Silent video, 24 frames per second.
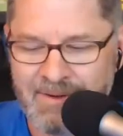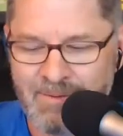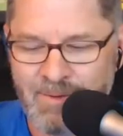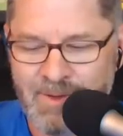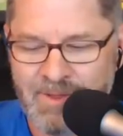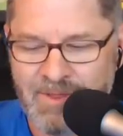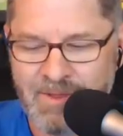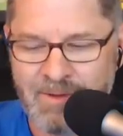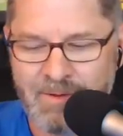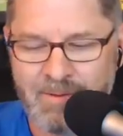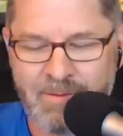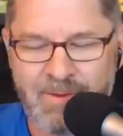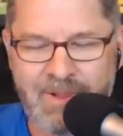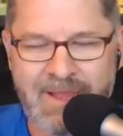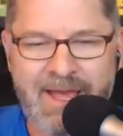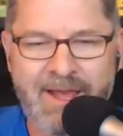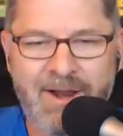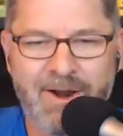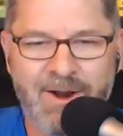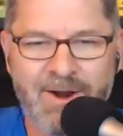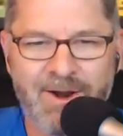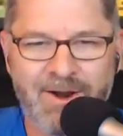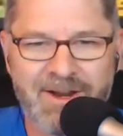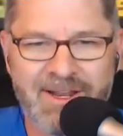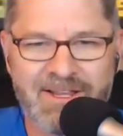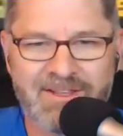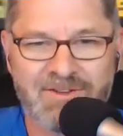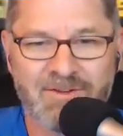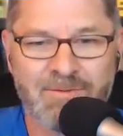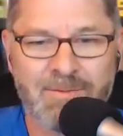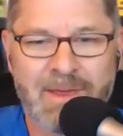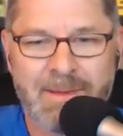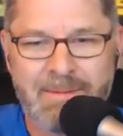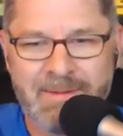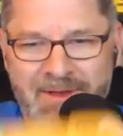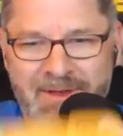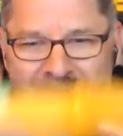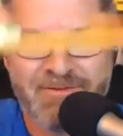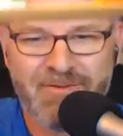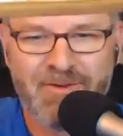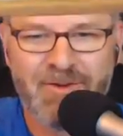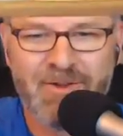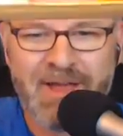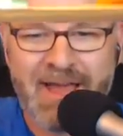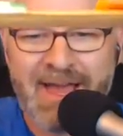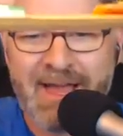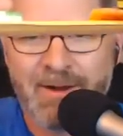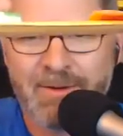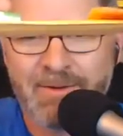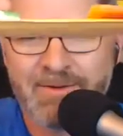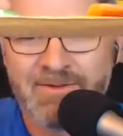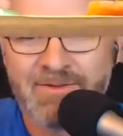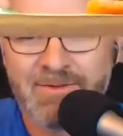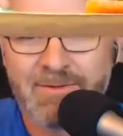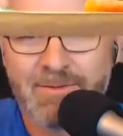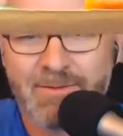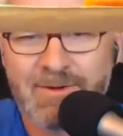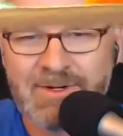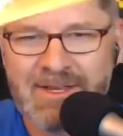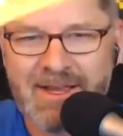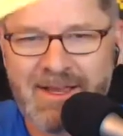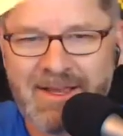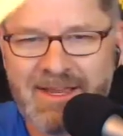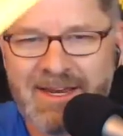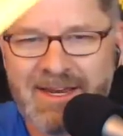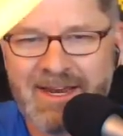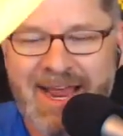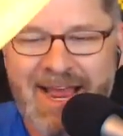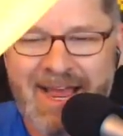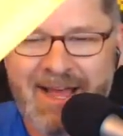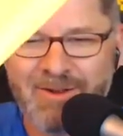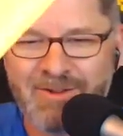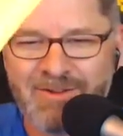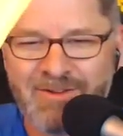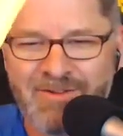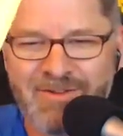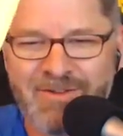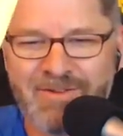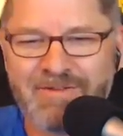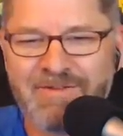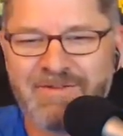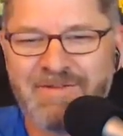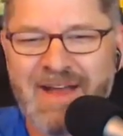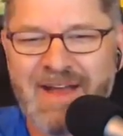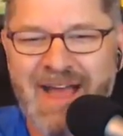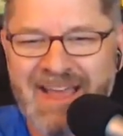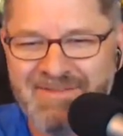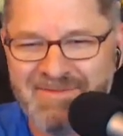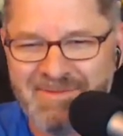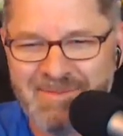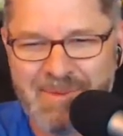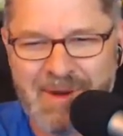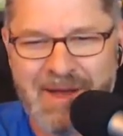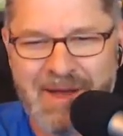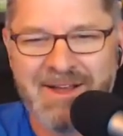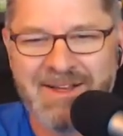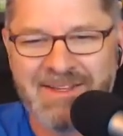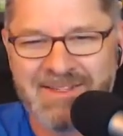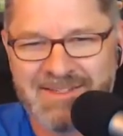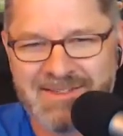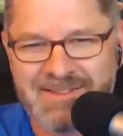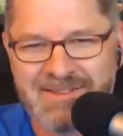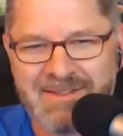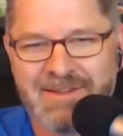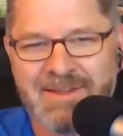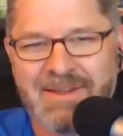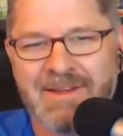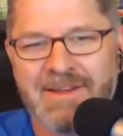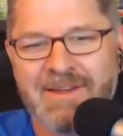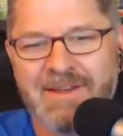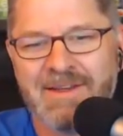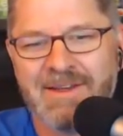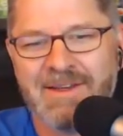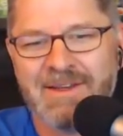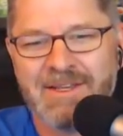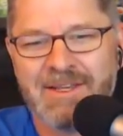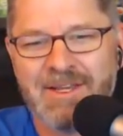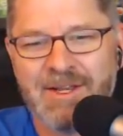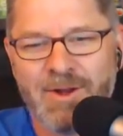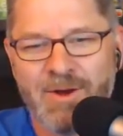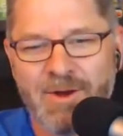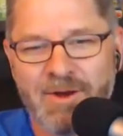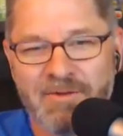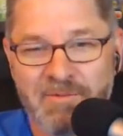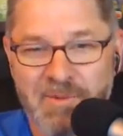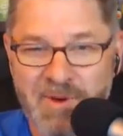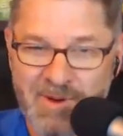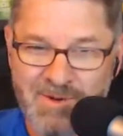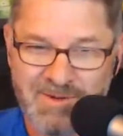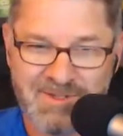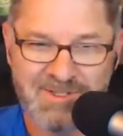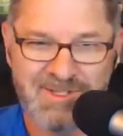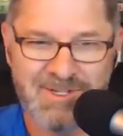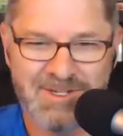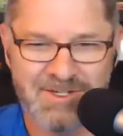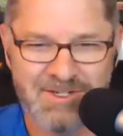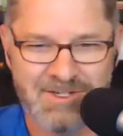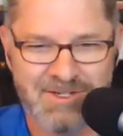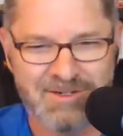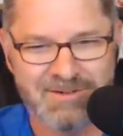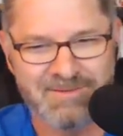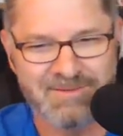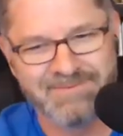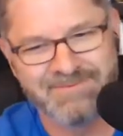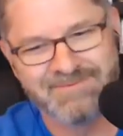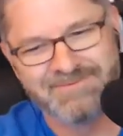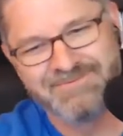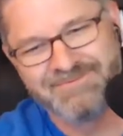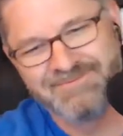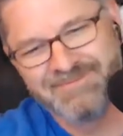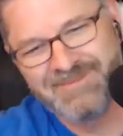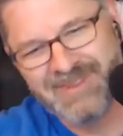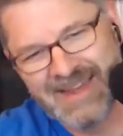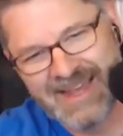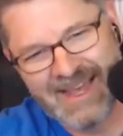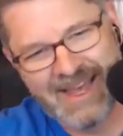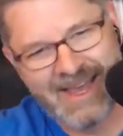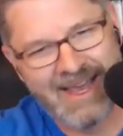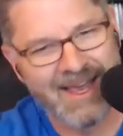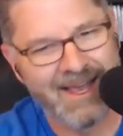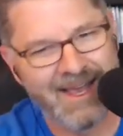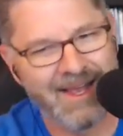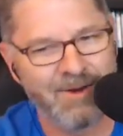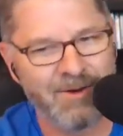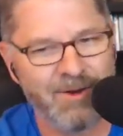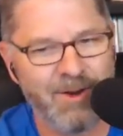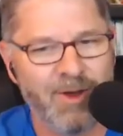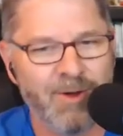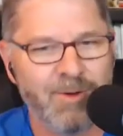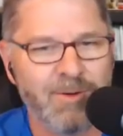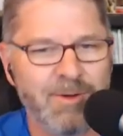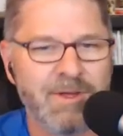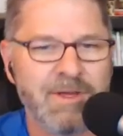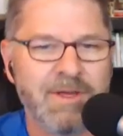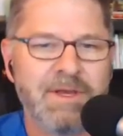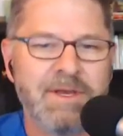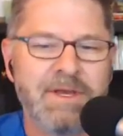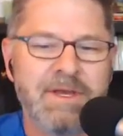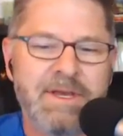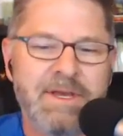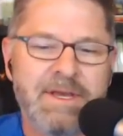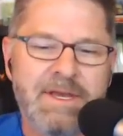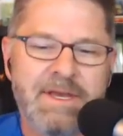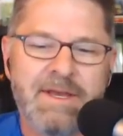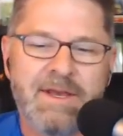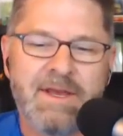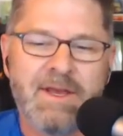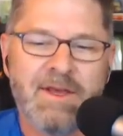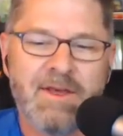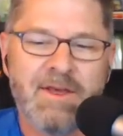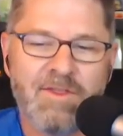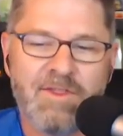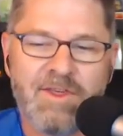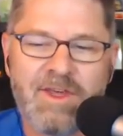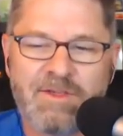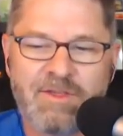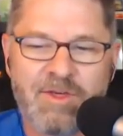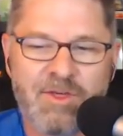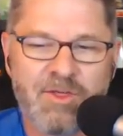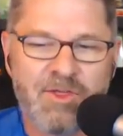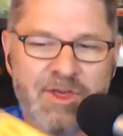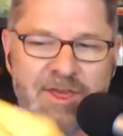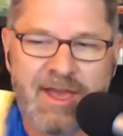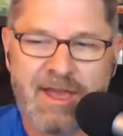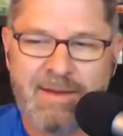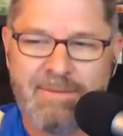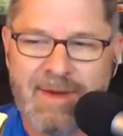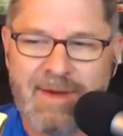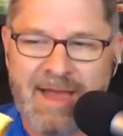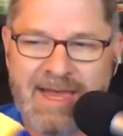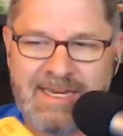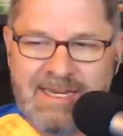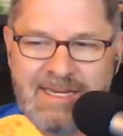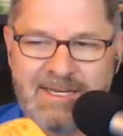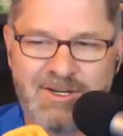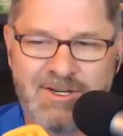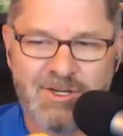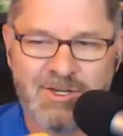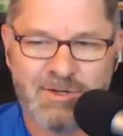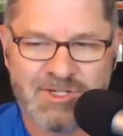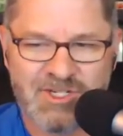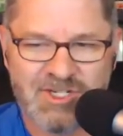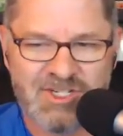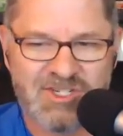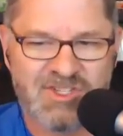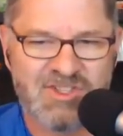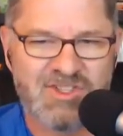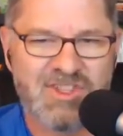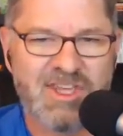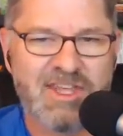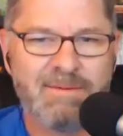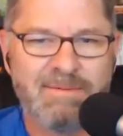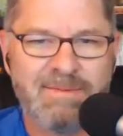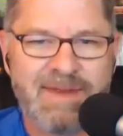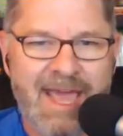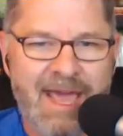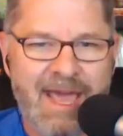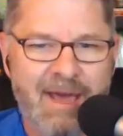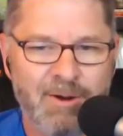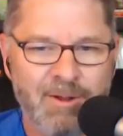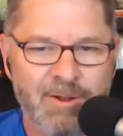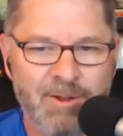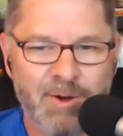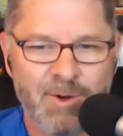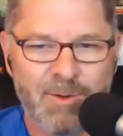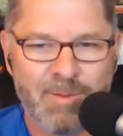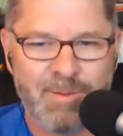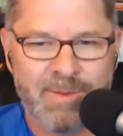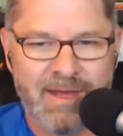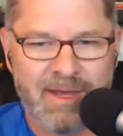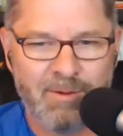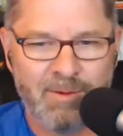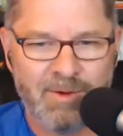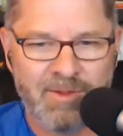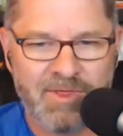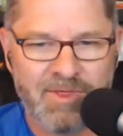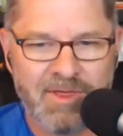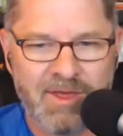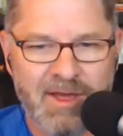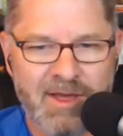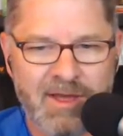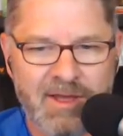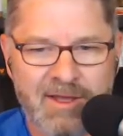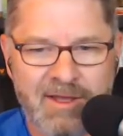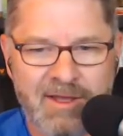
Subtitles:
with a letter, it's maybe a full ounce. We're talking an ounce for $5, of postage. I don't know. The other thing I might need to do is just thin them down a little bit with the